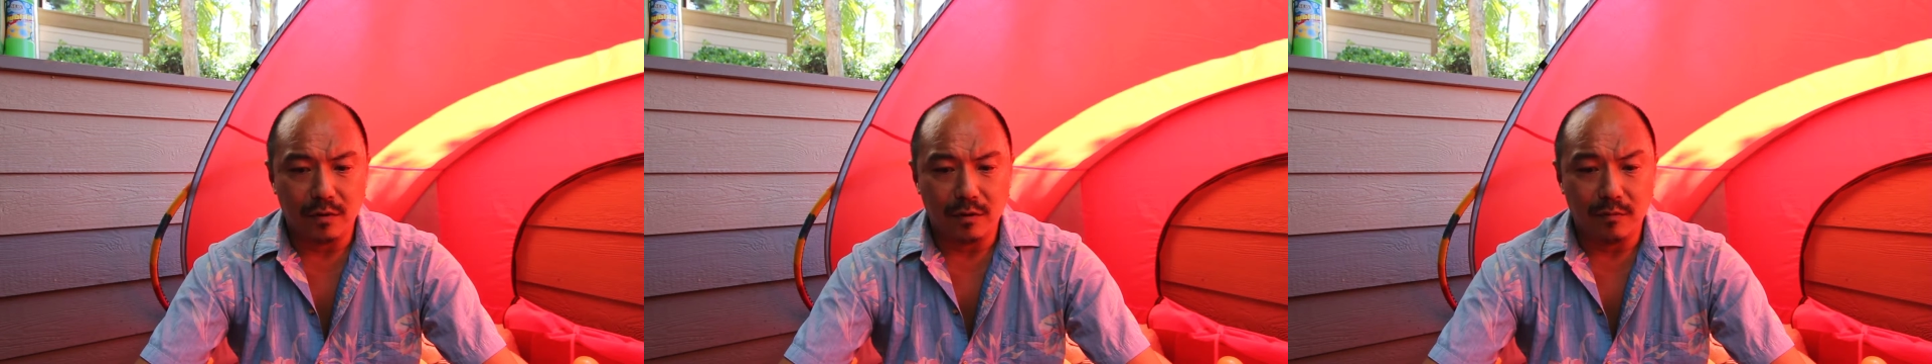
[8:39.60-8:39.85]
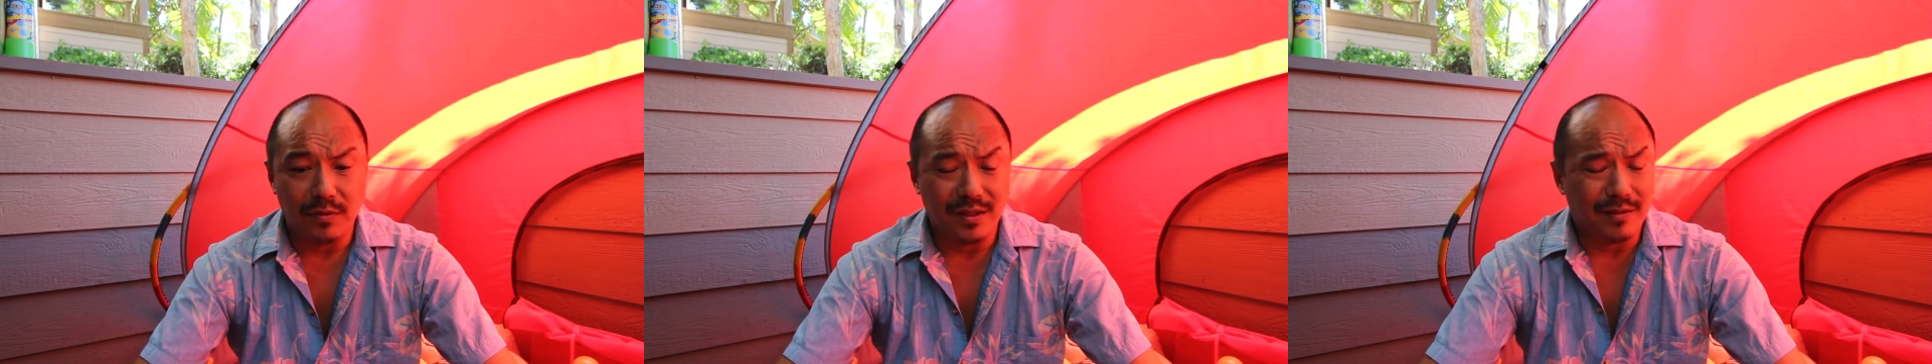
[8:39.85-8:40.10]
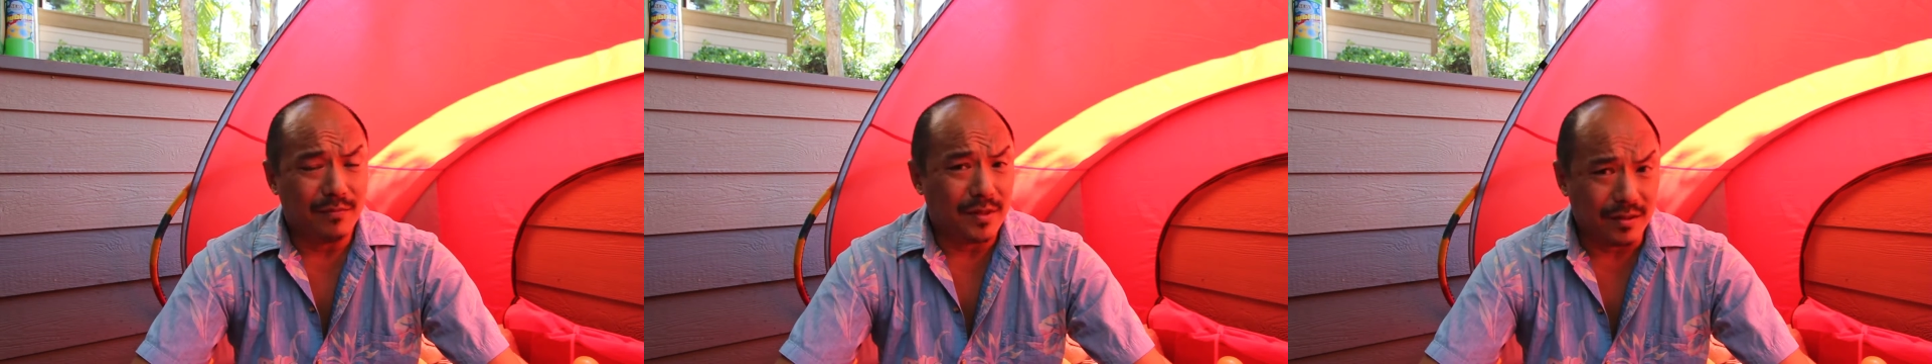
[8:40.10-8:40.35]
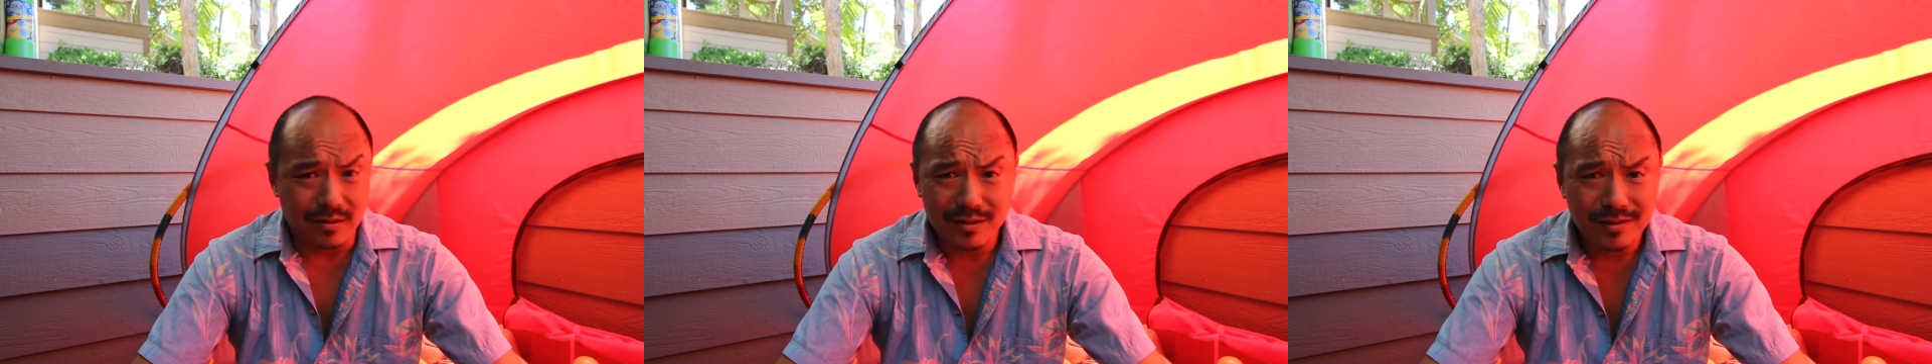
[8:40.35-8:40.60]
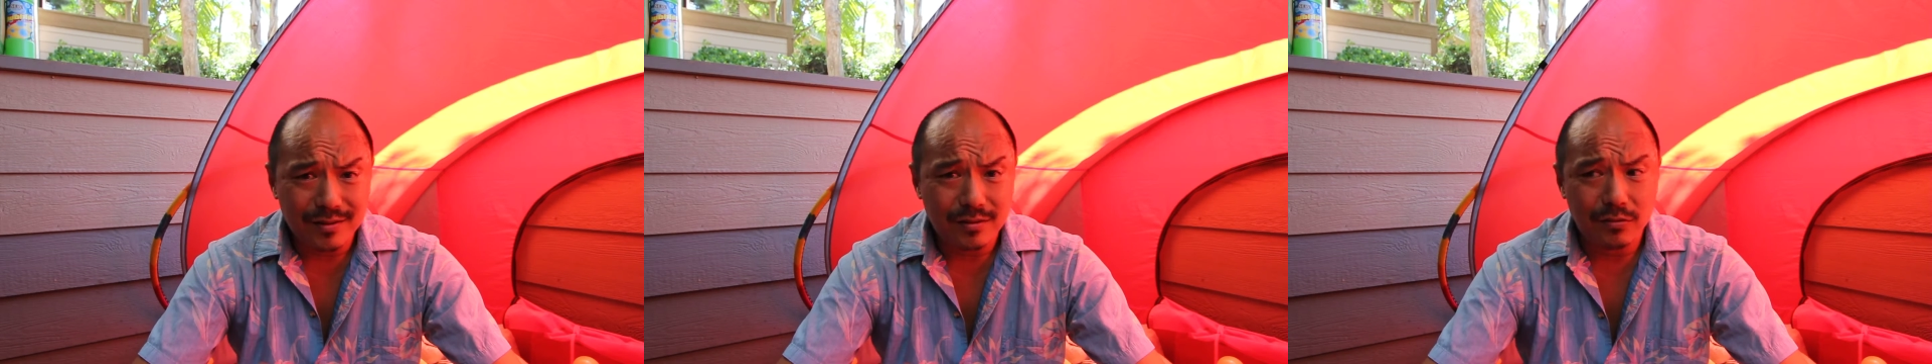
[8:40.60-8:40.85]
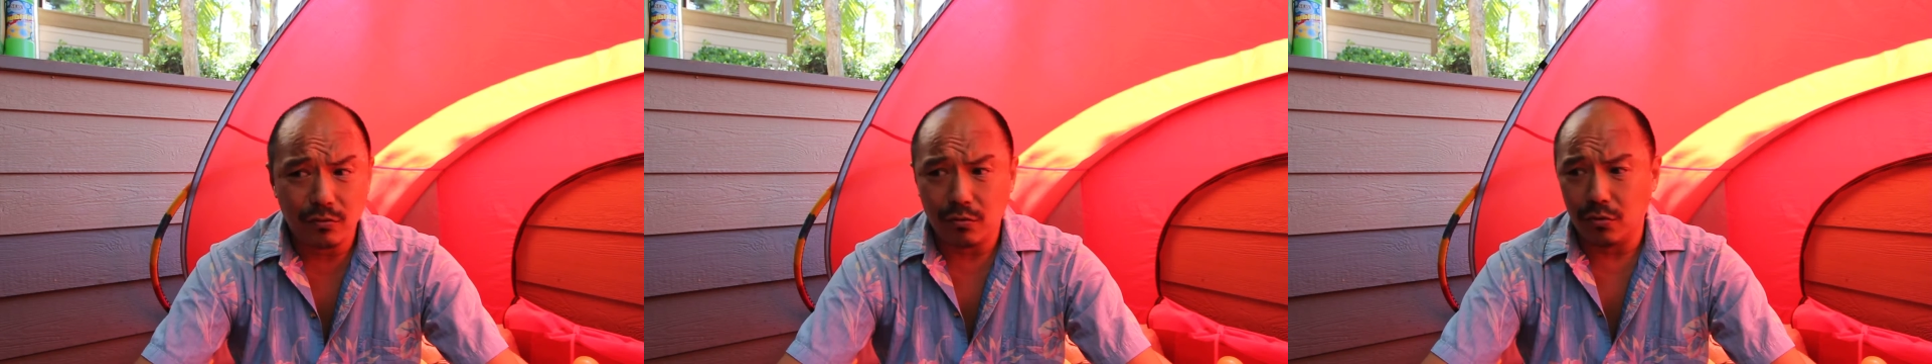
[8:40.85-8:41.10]
being embarrassed
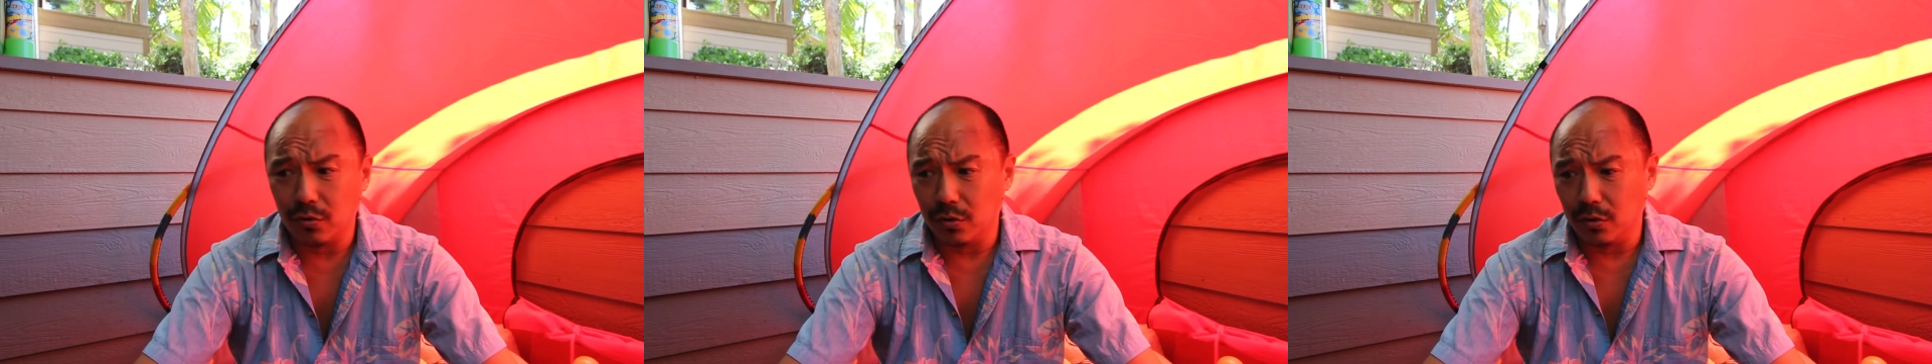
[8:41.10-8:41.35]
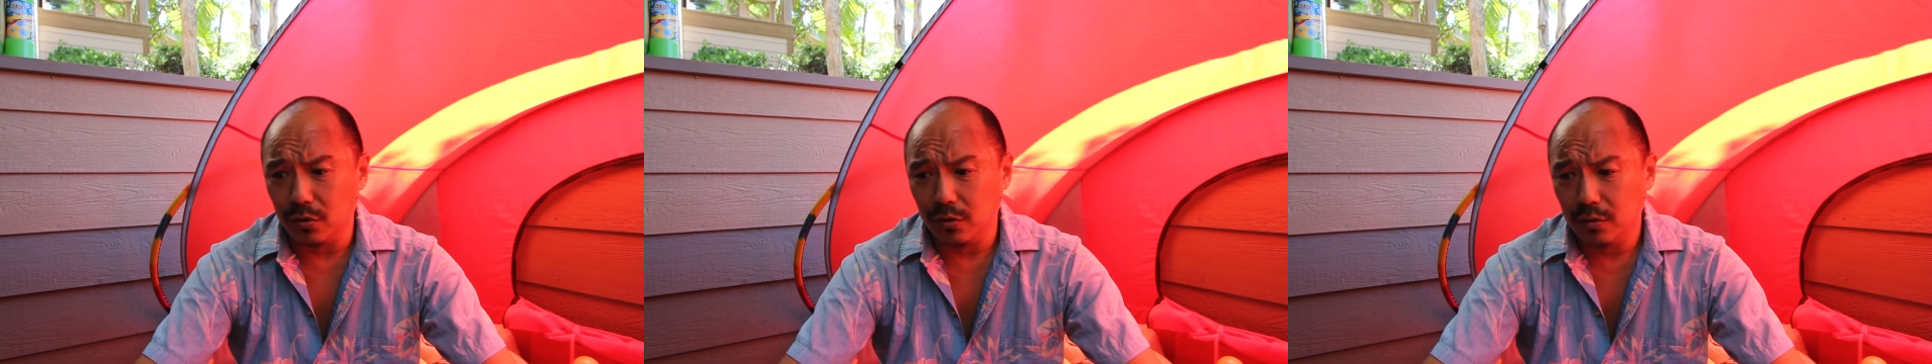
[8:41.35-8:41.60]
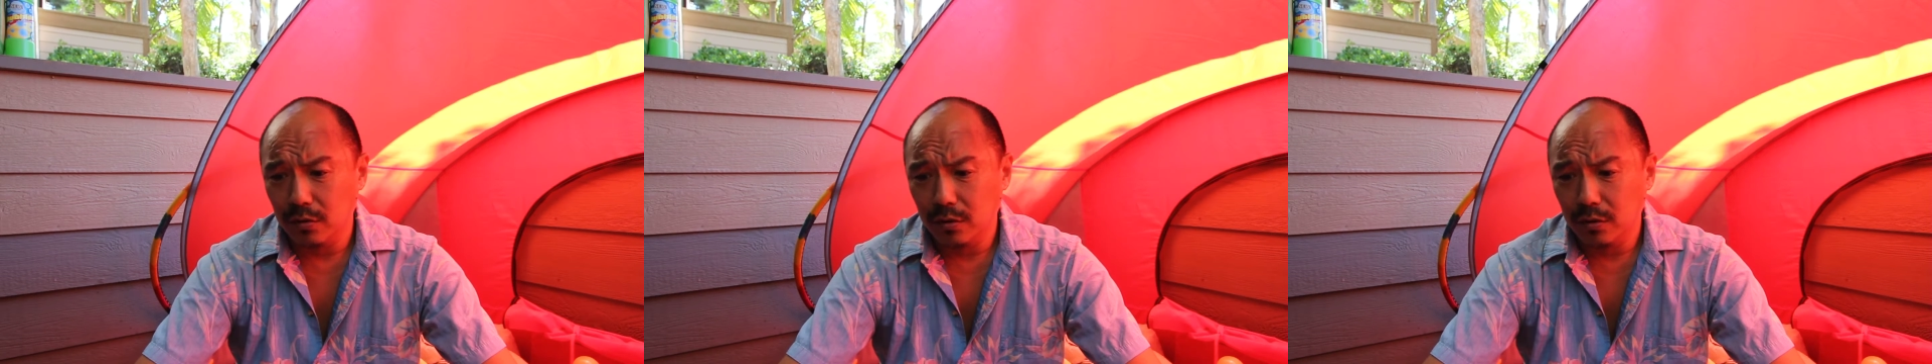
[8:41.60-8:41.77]
or